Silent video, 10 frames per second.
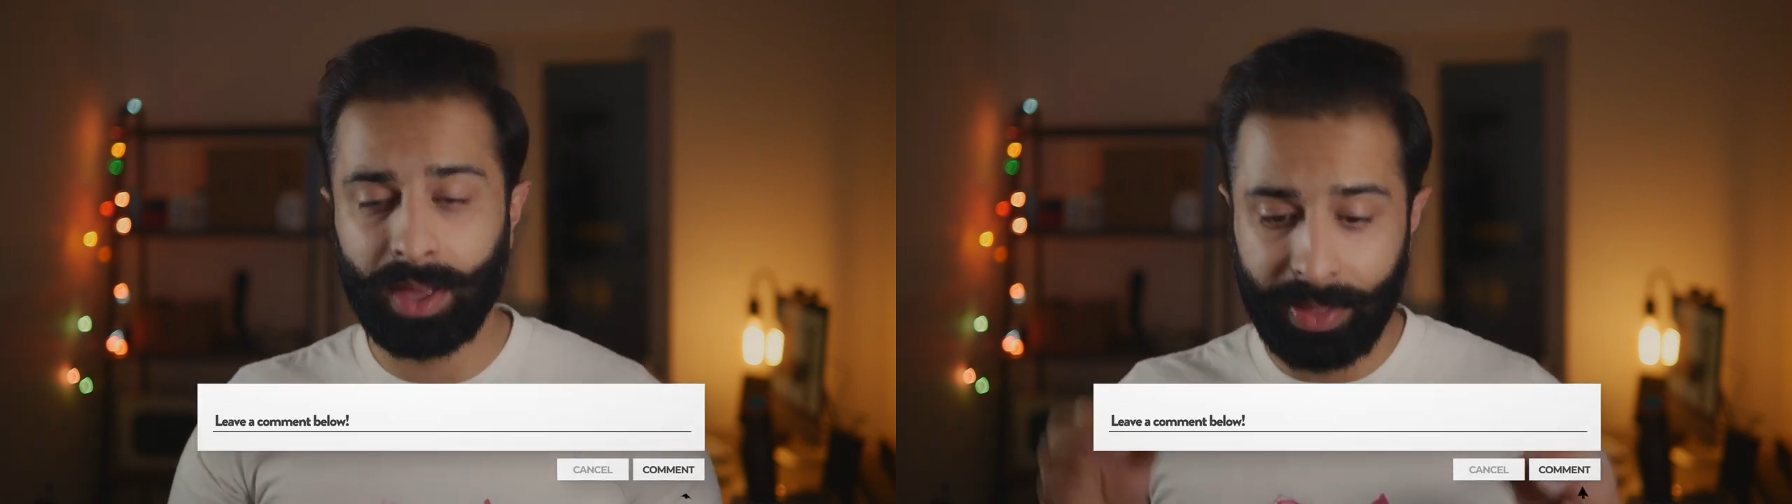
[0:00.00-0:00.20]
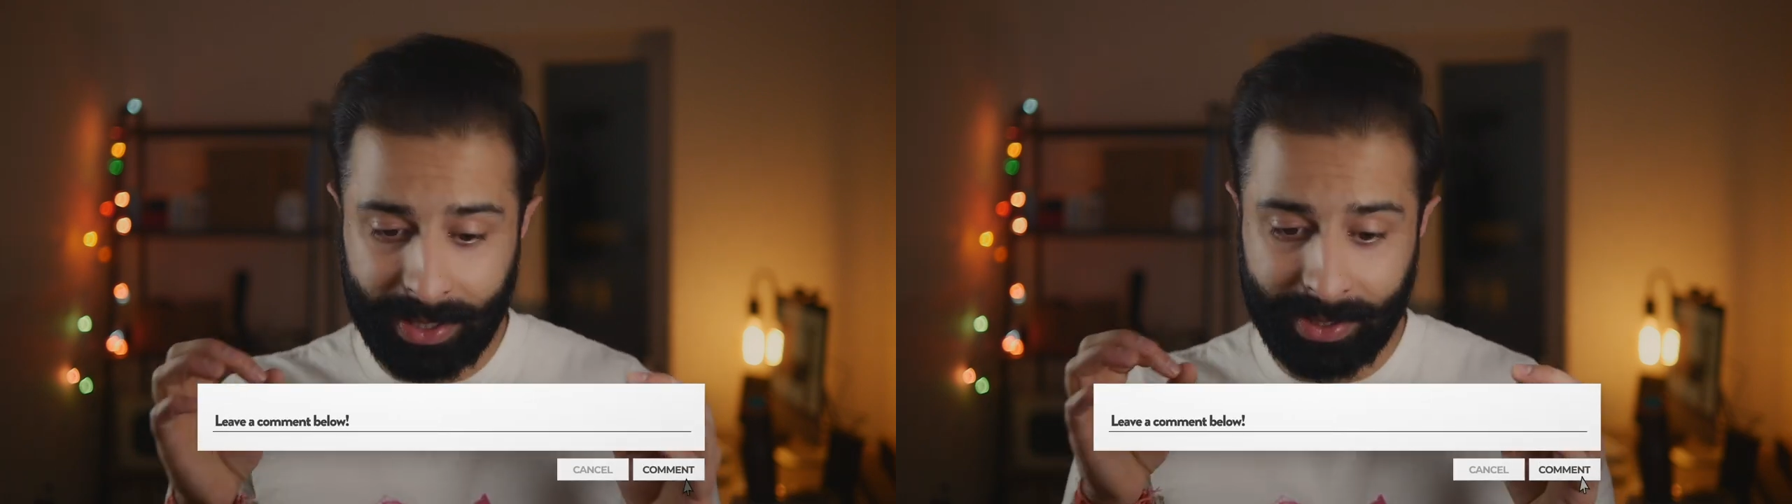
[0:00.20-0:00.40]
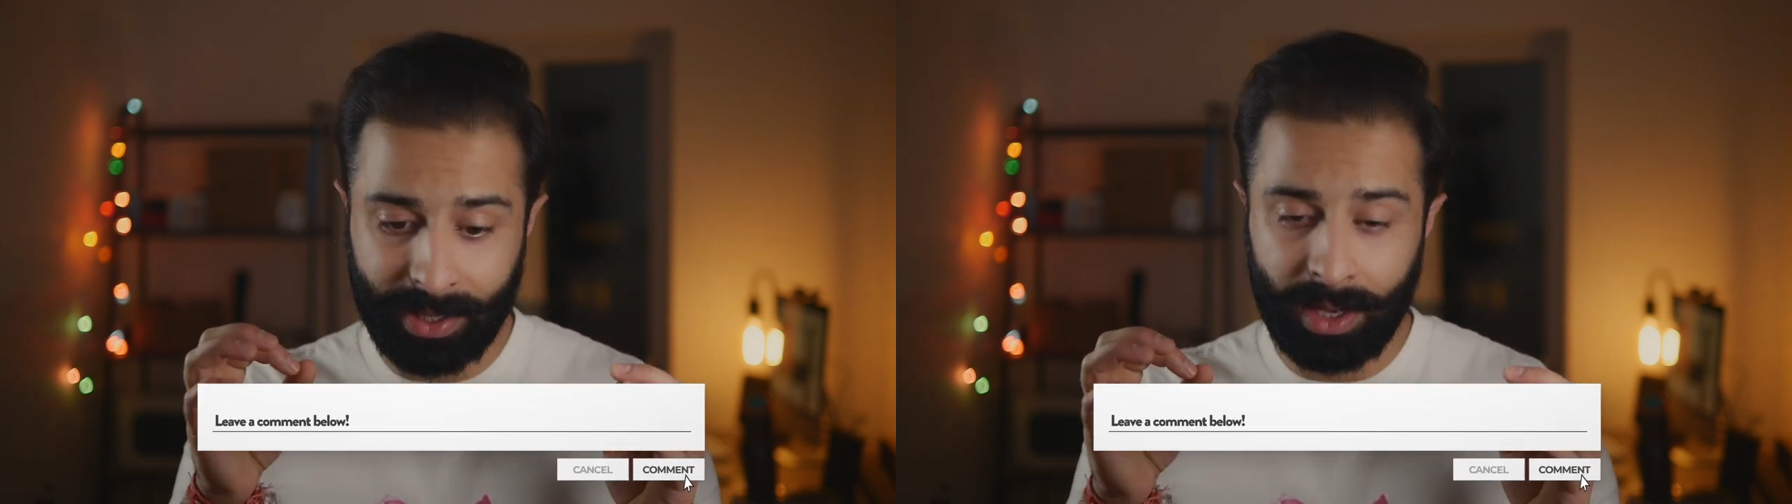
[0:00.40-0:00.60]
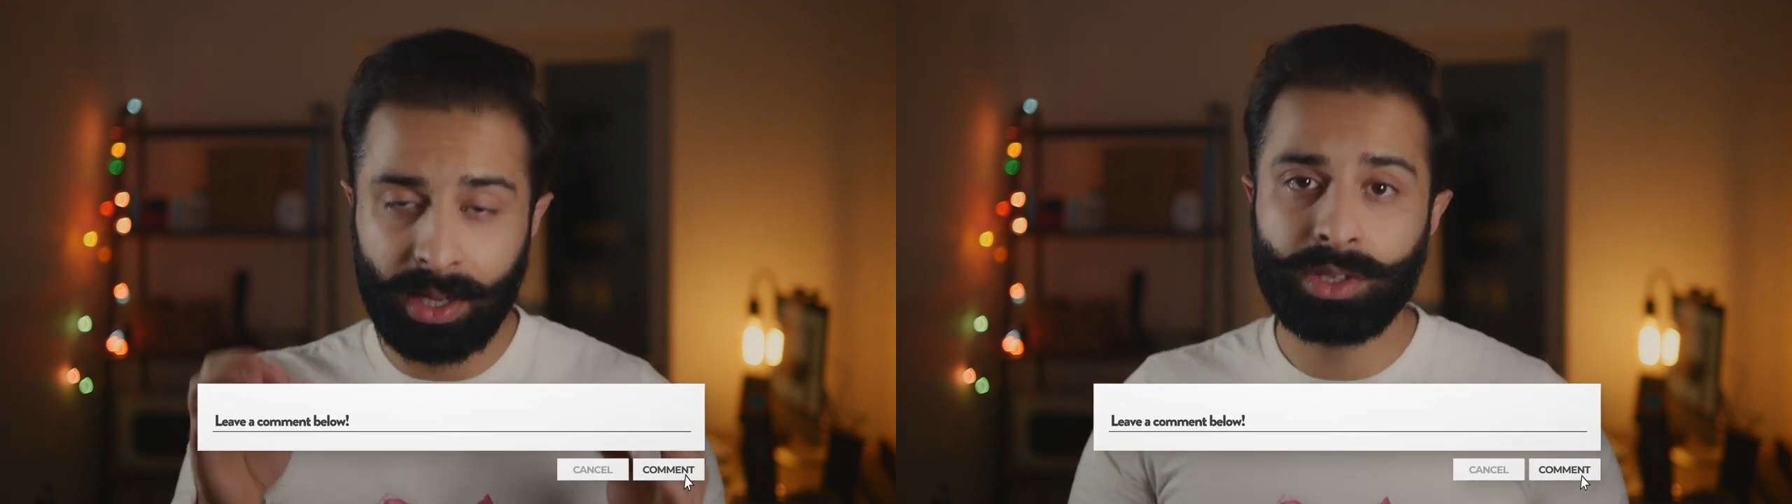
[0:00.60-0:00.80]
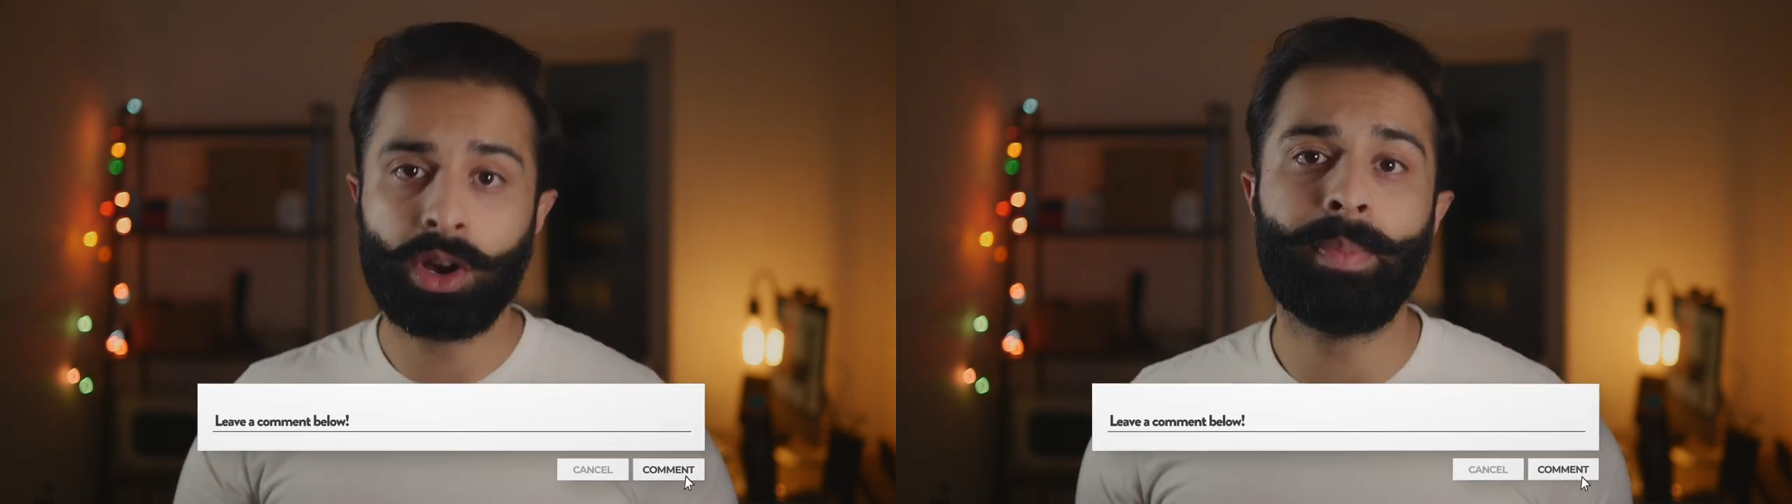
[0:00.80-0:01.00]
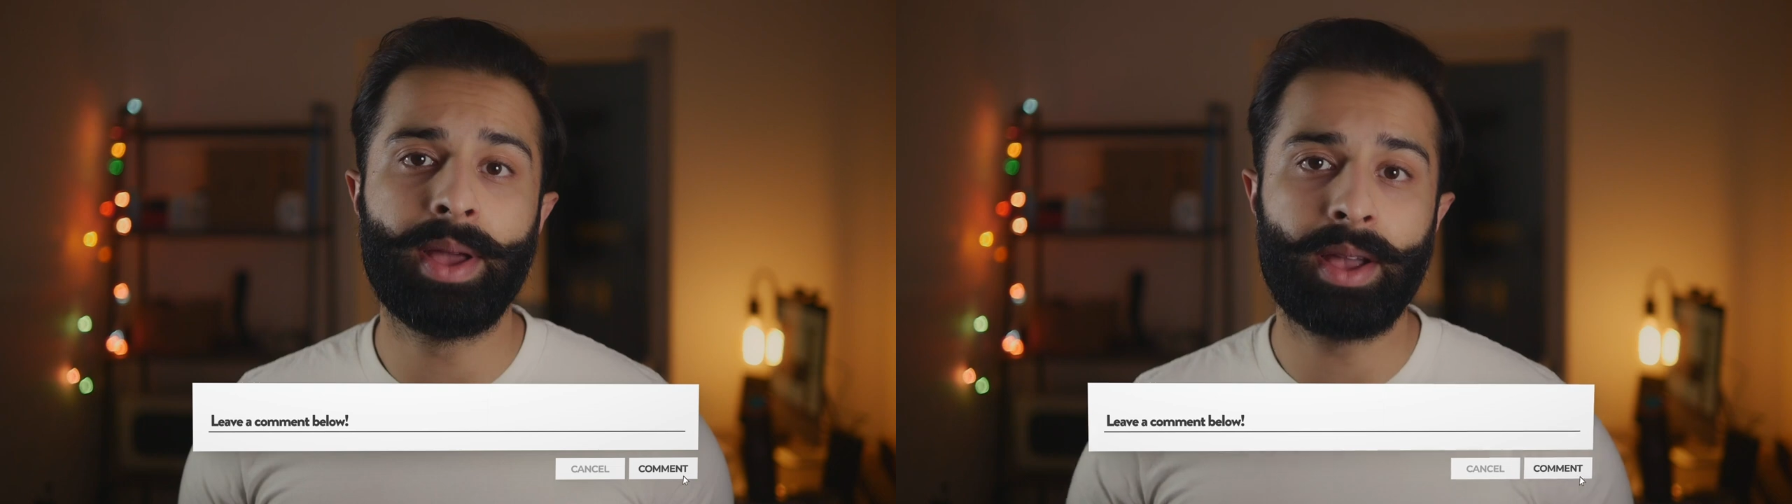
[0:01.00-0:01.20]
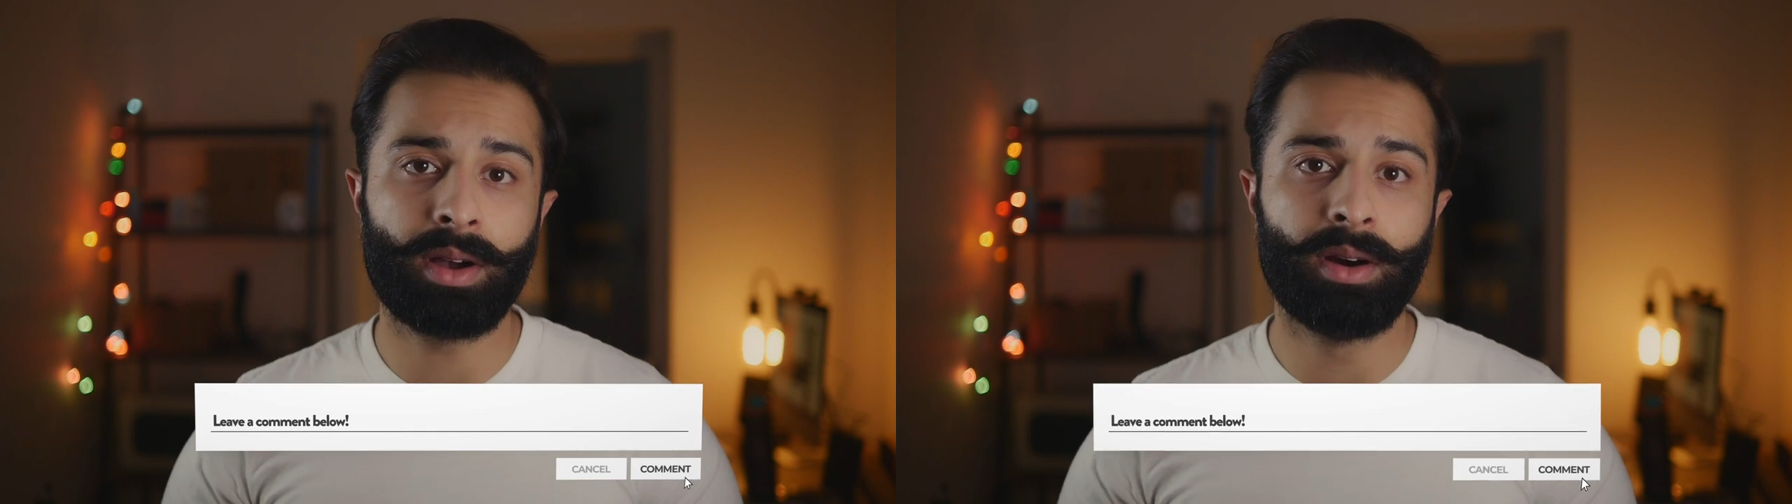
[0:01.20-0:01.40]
This topic